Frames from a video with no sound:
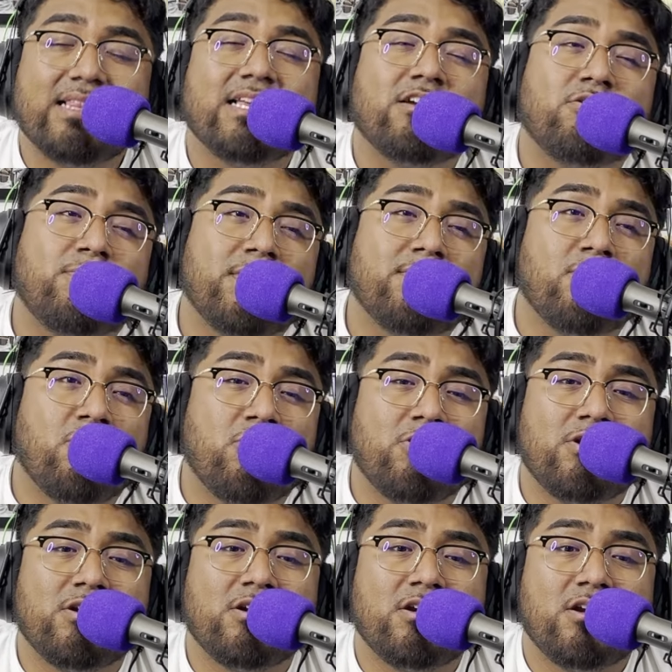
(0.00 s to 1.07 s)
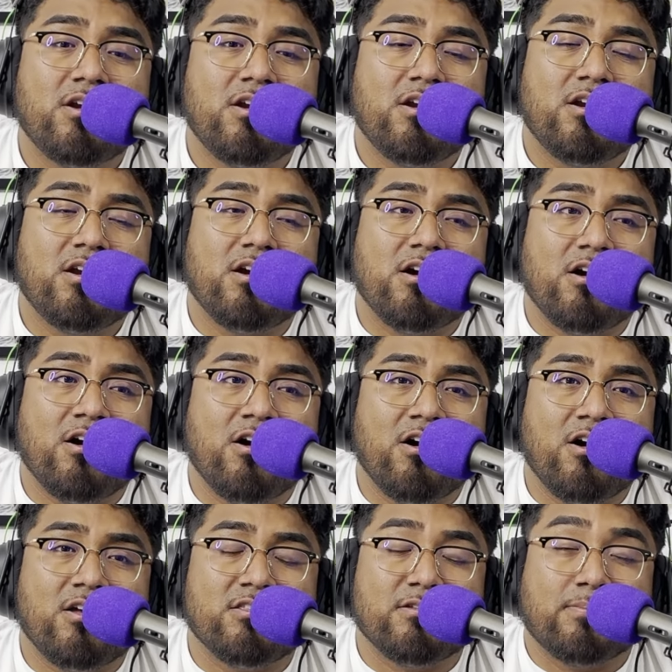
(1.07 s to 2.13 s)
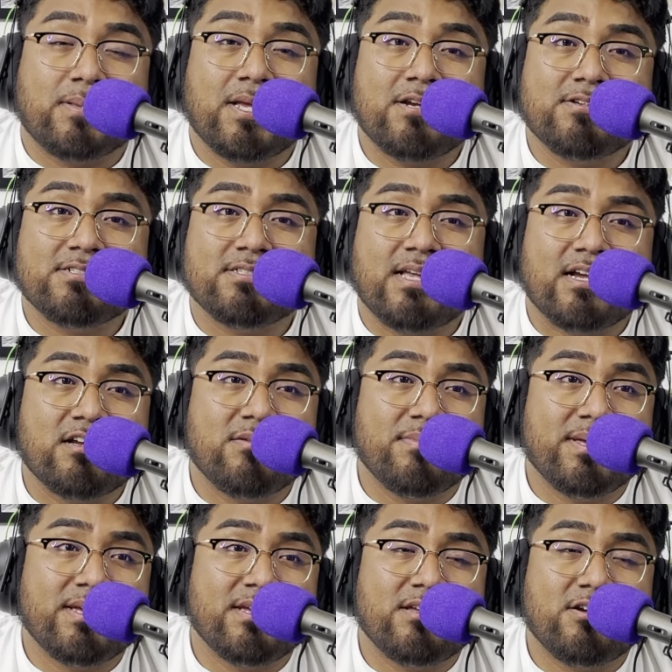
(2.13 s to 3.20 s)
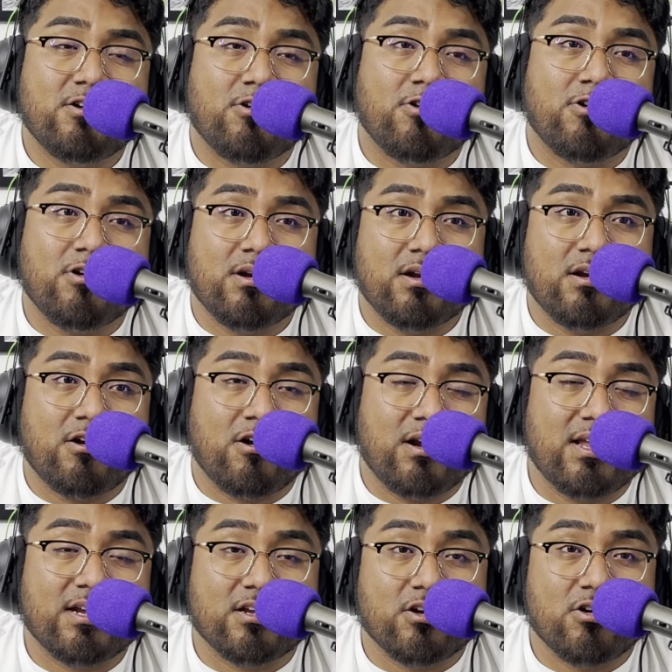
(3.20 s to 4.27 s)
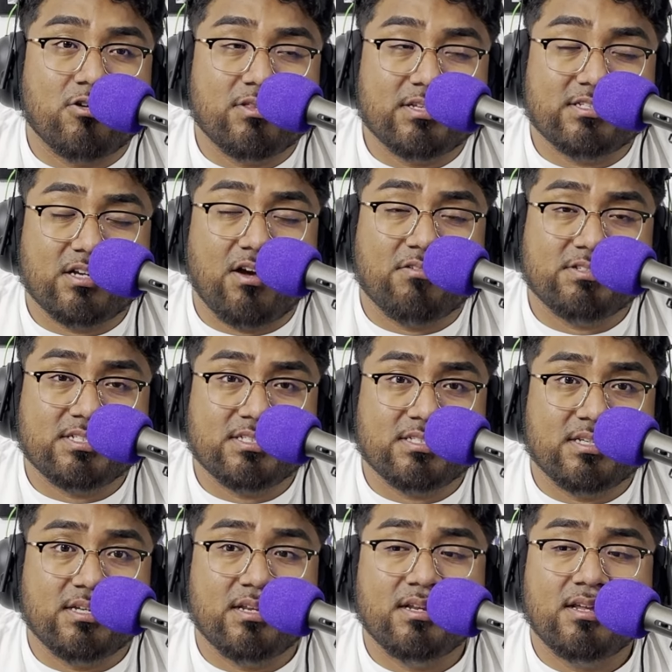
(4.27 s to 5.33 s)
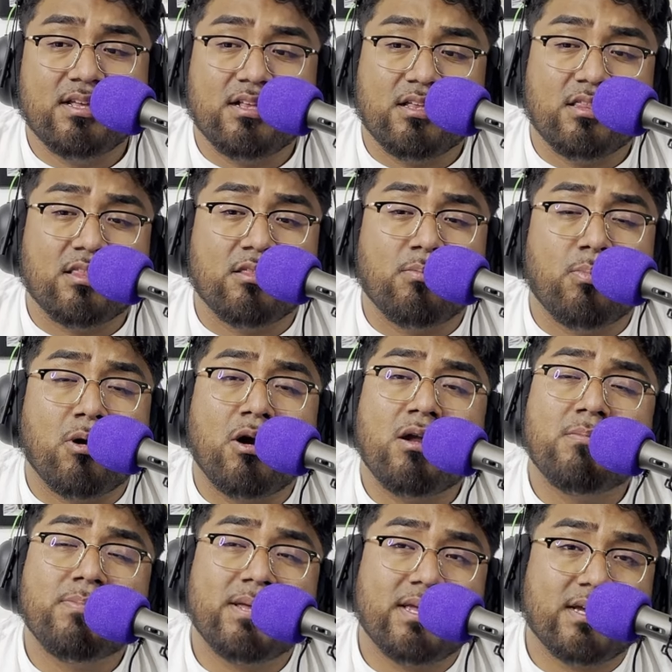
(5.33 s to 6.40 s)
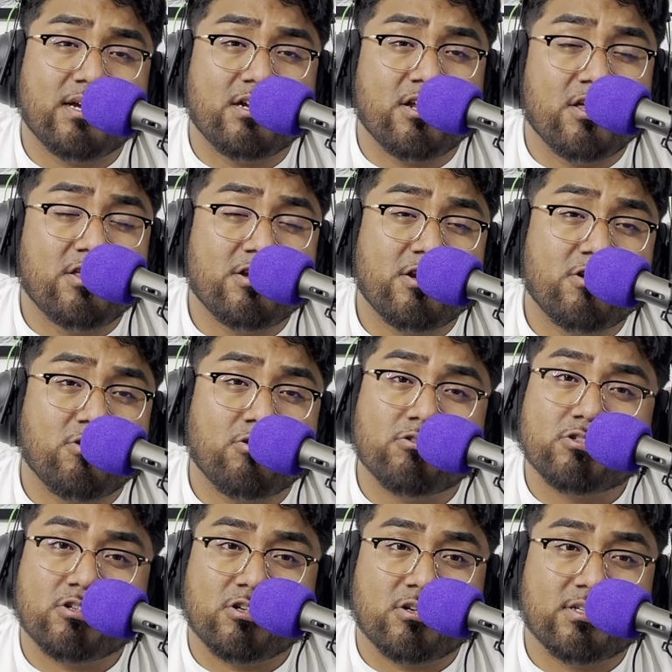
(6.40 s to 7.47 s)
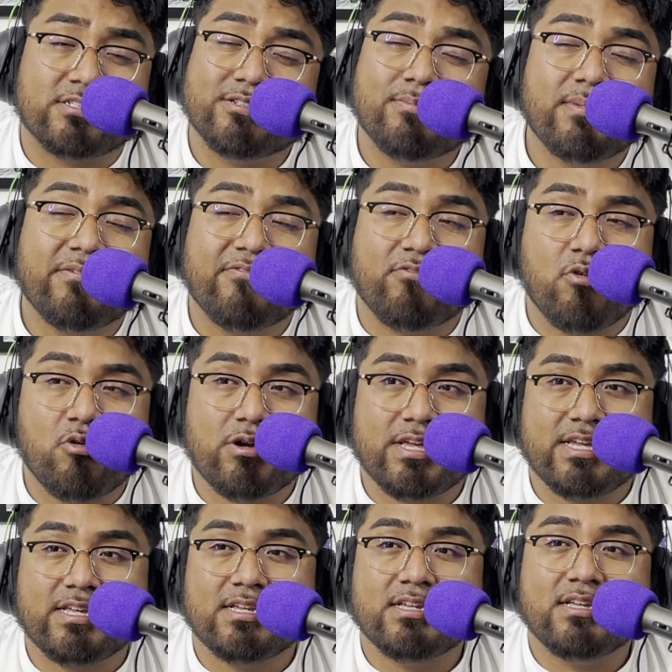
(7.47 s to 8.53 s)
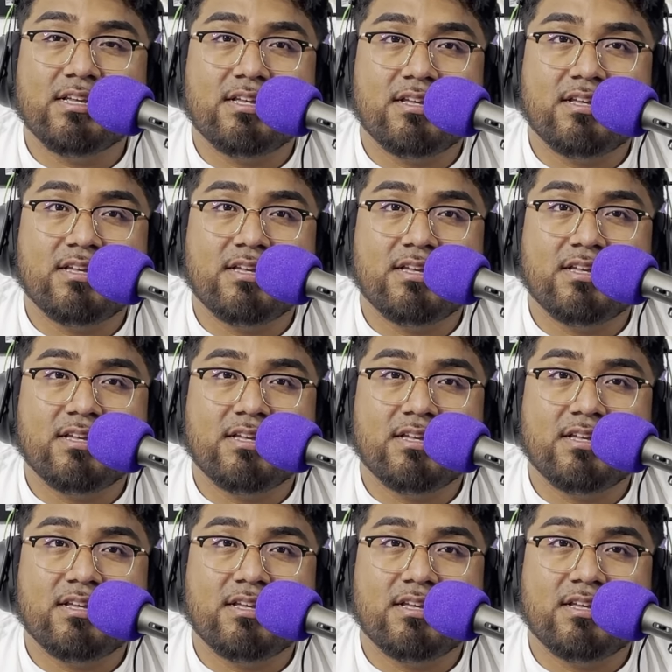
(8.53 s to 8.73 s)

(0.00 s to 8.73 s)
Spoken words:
think it'll be more on the players that come in or are let go this offseason. LeBron being another year older, he's going to be 40.